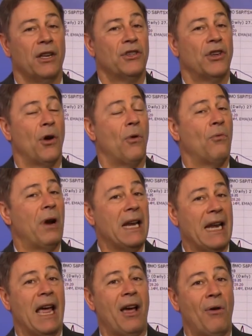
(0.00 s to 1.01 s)
So right
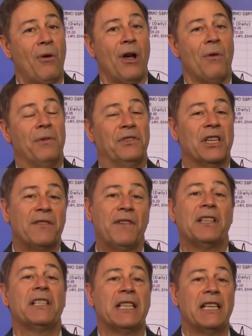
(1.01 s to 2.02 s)
now, we've just
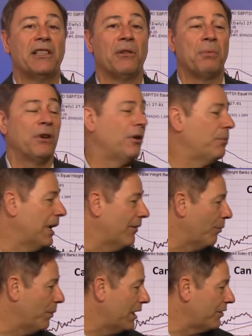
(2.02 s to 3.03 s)
finished the seasonal period. We have
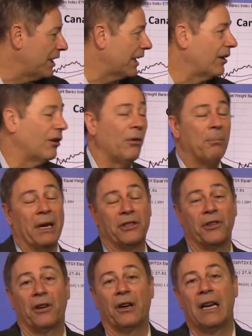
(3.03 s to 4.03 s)
a weaker technical
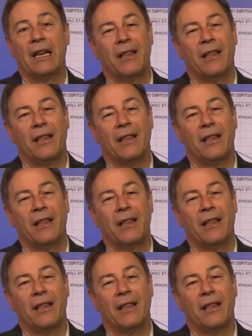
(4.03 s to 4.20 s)
picture.